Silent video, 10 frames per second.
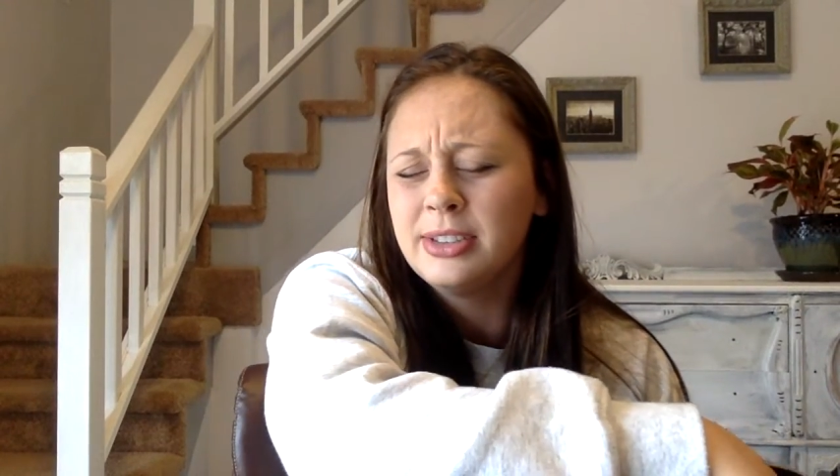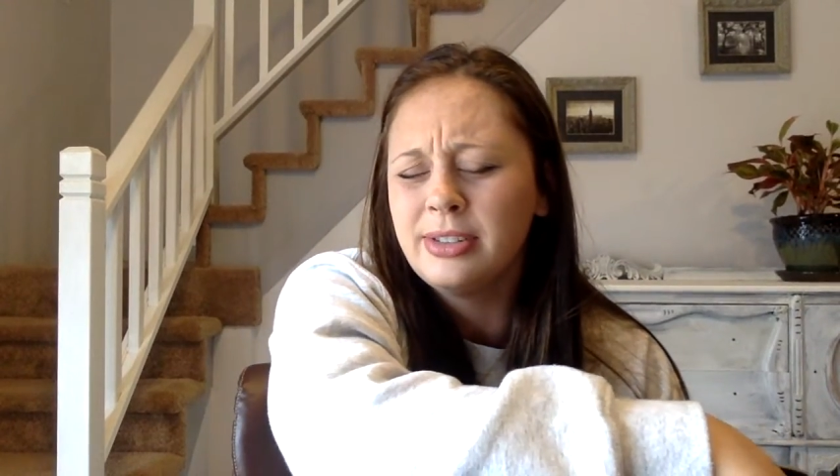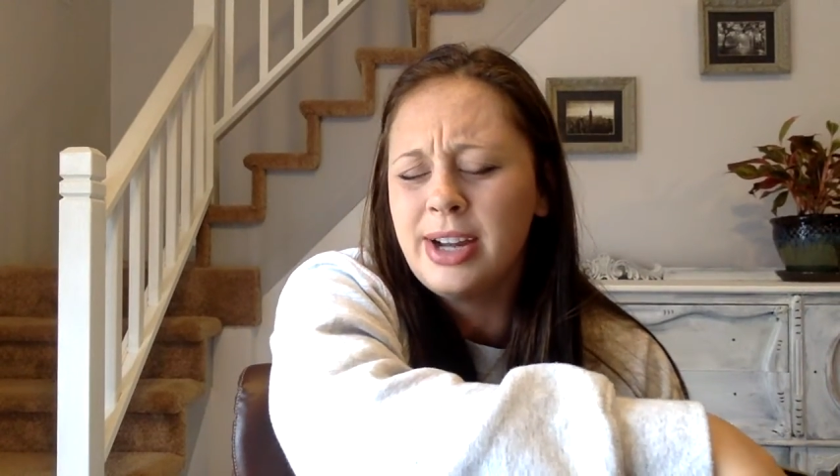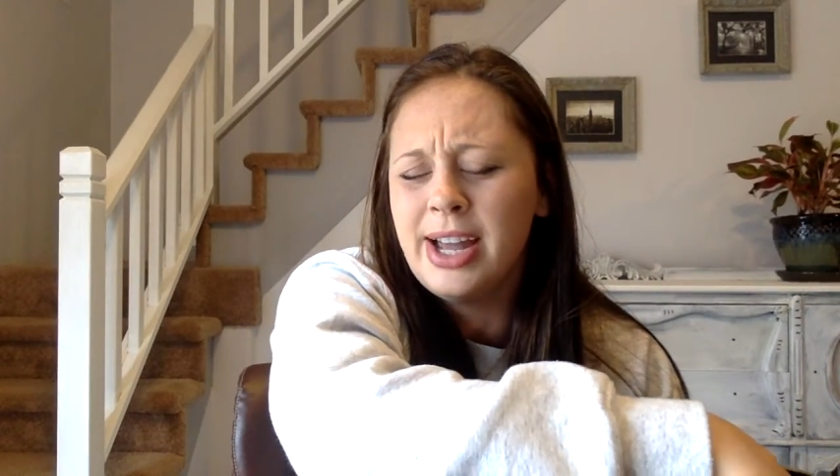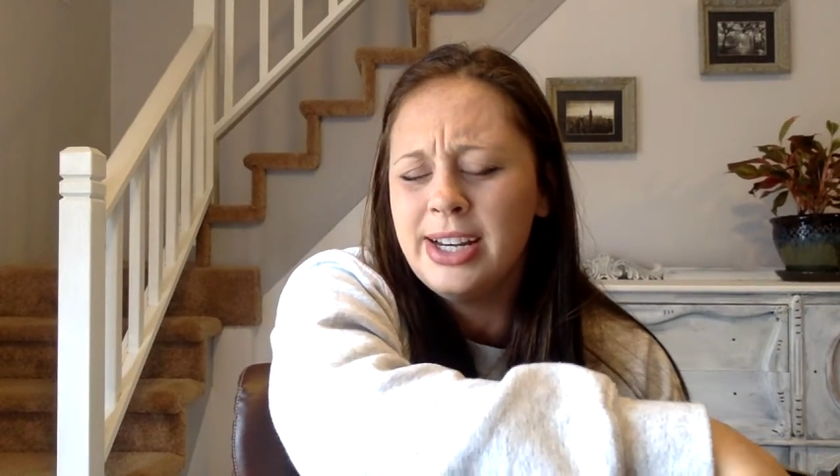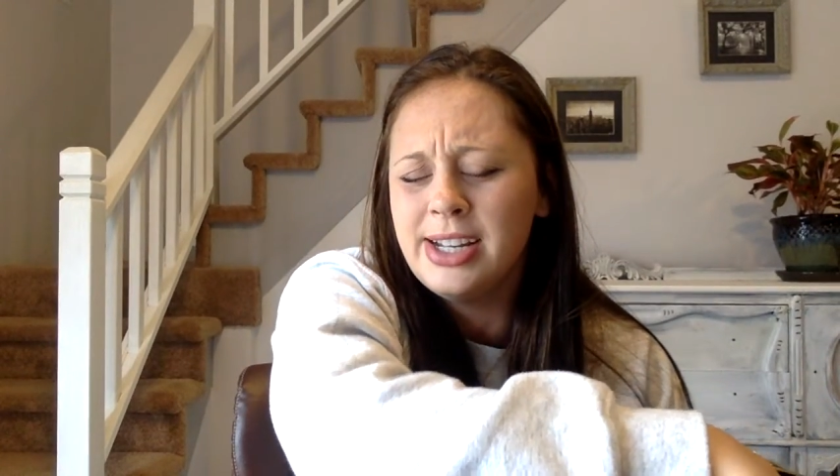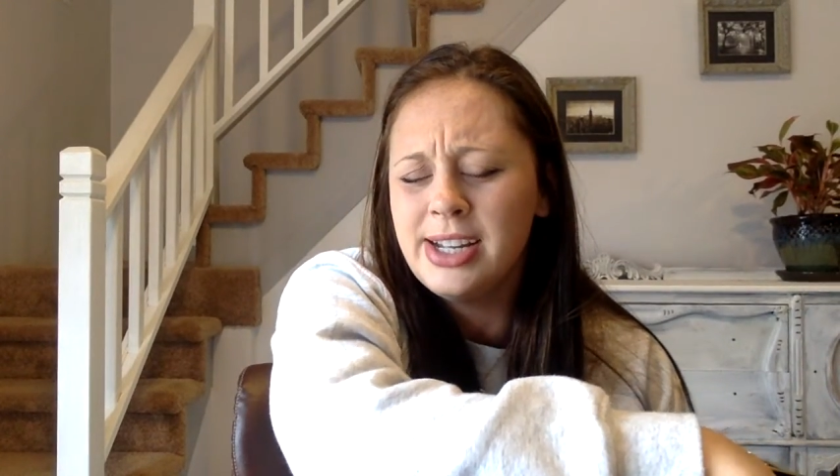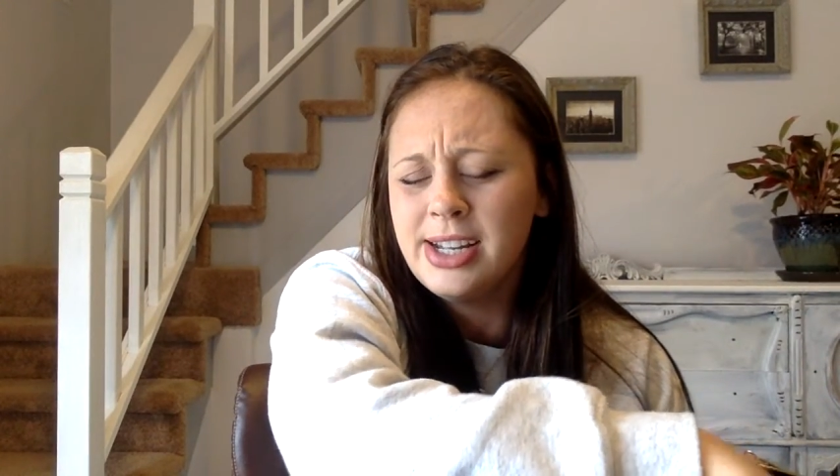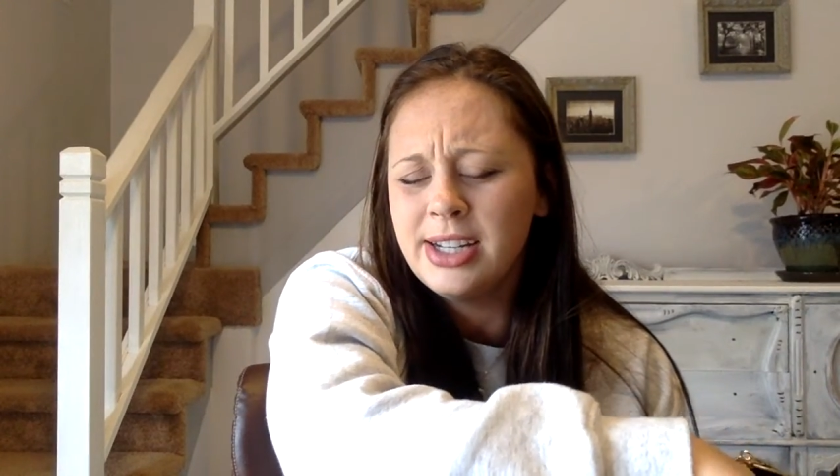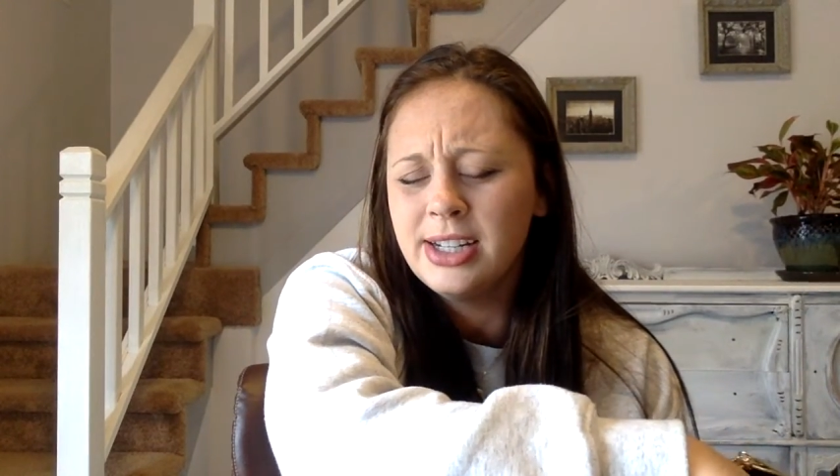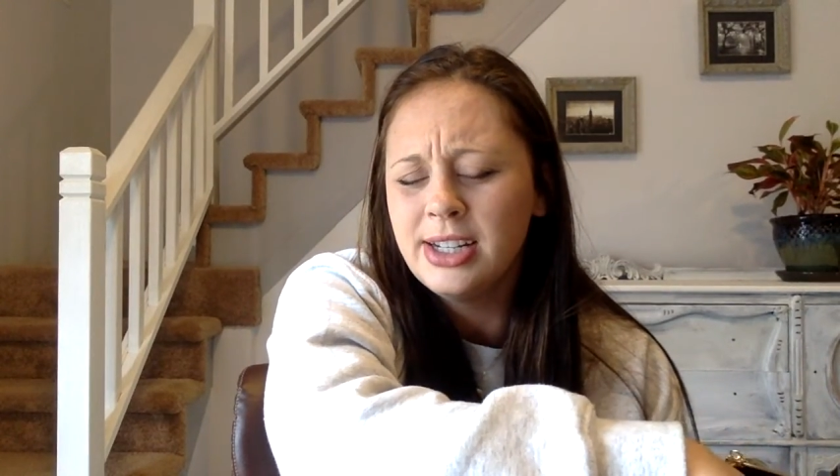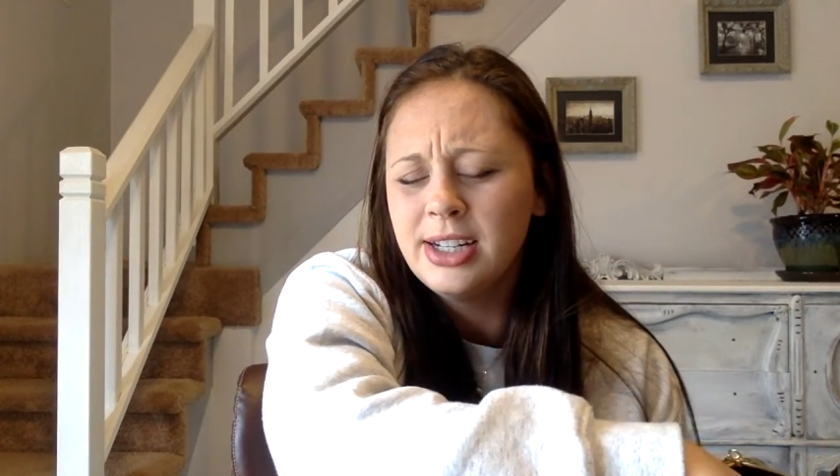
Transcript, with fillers: Ready?